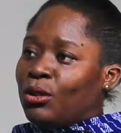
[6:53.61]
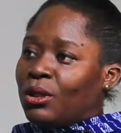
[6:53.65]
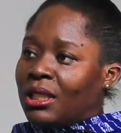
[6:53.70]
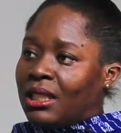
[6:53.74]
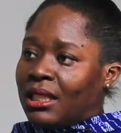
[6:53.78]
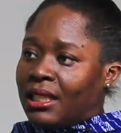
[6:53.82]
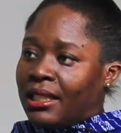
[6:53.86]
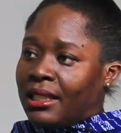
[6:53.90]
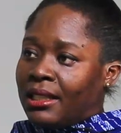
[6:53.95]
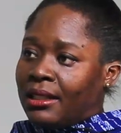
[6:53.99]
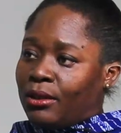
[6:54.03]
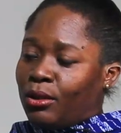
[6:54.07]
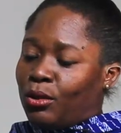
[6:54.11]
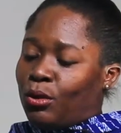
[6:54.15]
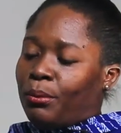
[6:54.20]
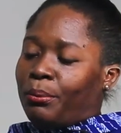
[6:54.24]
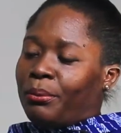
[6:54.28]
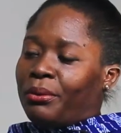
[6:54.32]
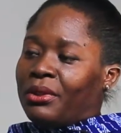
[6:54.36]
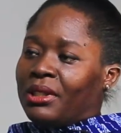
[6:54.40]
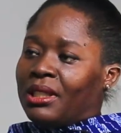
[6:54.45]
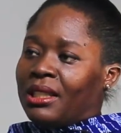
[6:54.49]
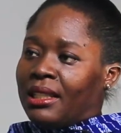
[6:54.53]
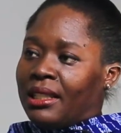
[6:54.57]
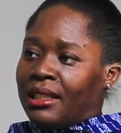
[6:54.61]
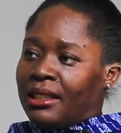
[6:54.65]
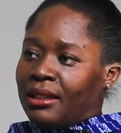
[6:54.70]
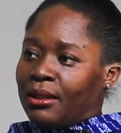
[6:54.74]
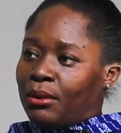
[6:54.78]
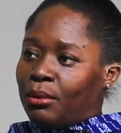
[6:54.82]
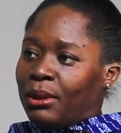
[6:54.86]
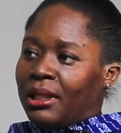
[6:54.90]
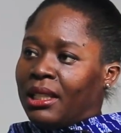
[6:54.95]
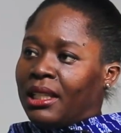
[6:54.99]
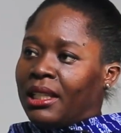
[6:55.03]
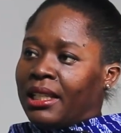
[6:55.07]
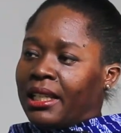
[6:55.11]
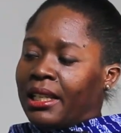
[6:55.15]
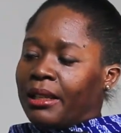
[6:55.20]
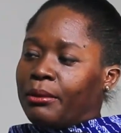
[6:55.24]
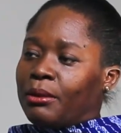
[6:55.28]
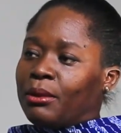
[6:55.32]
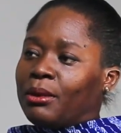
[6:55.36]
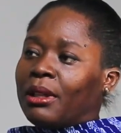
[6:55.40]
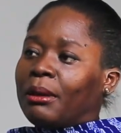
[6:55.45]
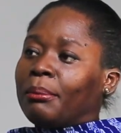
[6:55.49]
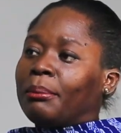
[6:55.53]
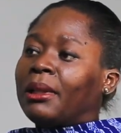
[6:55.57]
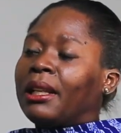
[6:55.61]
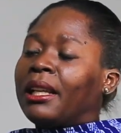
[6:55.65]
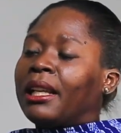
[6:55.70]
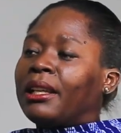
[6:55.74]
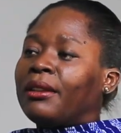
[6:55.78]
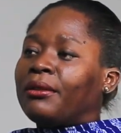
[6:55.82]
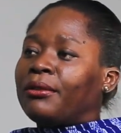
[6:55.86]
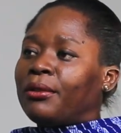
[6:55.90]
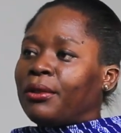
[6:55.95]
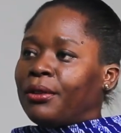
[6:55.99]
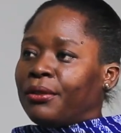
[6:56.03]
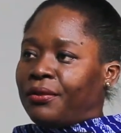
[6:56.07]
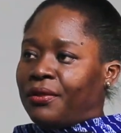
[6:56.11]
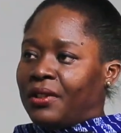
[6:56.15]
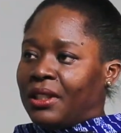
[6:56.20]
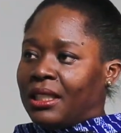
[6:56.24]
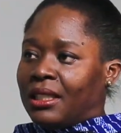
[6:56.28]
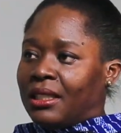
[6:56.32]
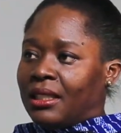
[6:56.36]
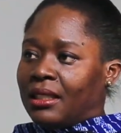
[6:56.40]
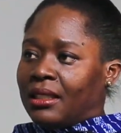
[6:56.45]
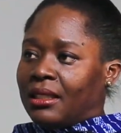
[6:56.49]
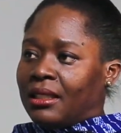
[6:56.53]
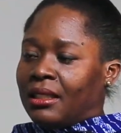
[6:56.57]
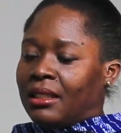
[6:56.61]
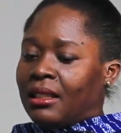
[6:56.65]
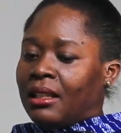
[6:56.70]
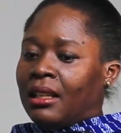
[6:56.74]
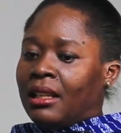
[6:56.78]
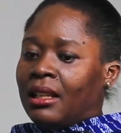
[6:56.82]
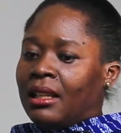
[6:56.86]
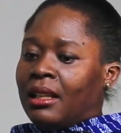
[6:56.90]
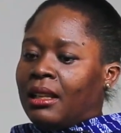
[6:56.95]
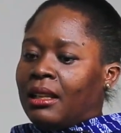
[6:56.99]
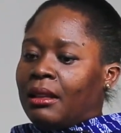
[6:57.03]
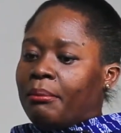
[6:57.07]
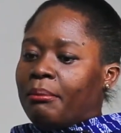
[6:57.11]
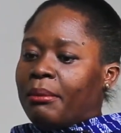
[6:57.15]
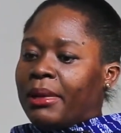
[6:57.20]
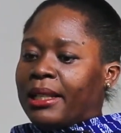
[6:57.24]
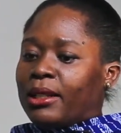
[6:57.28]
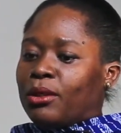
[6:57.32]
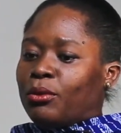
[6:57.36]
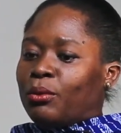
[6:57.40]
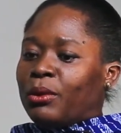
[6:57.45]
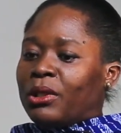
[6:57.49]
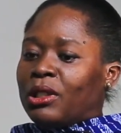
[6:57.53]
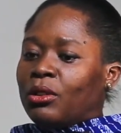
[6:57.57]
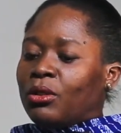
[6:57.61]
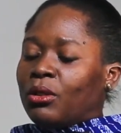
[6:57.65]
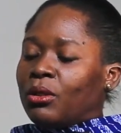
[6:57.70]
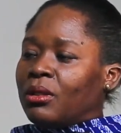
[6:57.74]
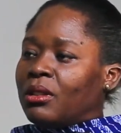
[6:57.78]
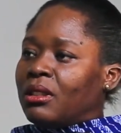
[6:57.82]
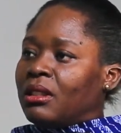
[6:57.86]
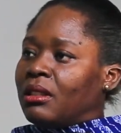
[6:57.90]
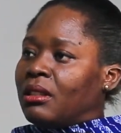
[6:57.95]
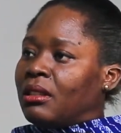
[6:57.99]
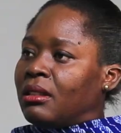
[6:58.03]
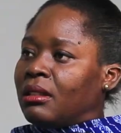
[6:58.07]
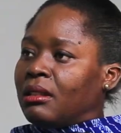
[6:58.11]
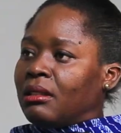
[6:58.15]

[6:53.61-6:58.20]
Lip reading: you need to present when it comes to applying for visas. But we don't